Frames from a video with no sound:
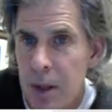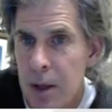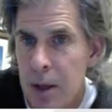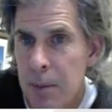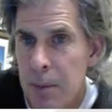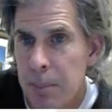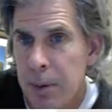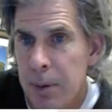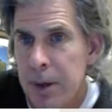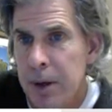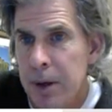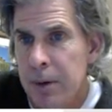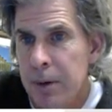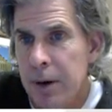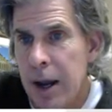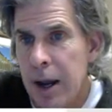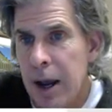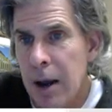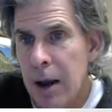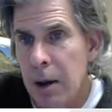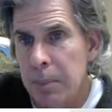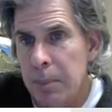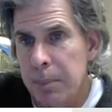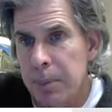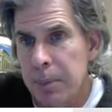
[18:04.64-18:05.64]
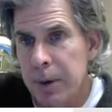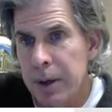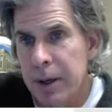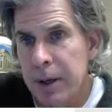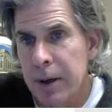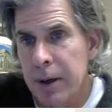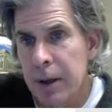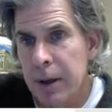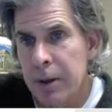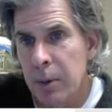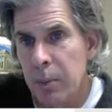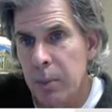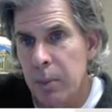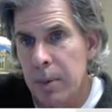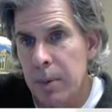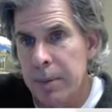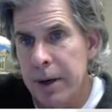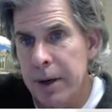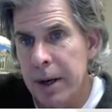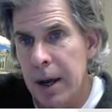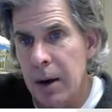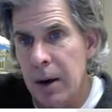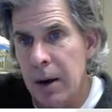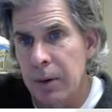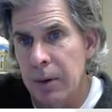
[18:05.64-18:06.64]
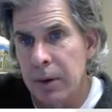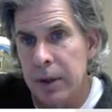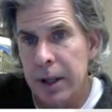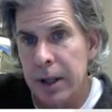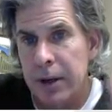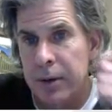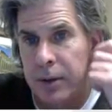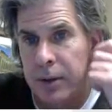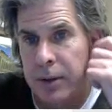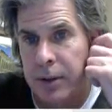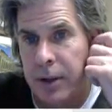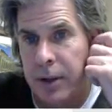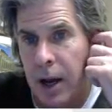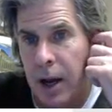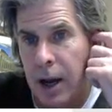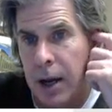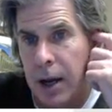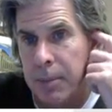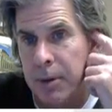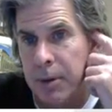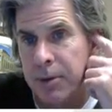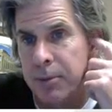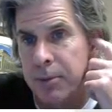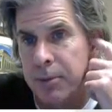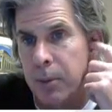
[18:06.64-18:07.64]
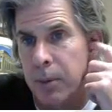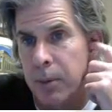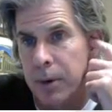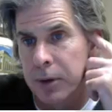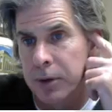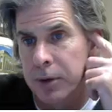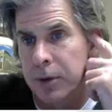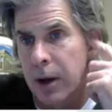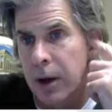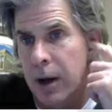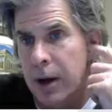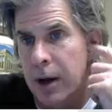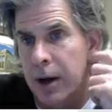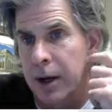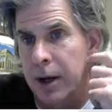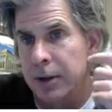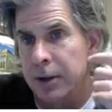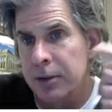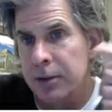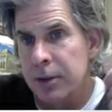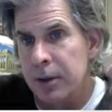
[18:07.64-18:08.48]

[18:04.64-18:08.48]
bring her out, bring the woman out, let her die before his eyes.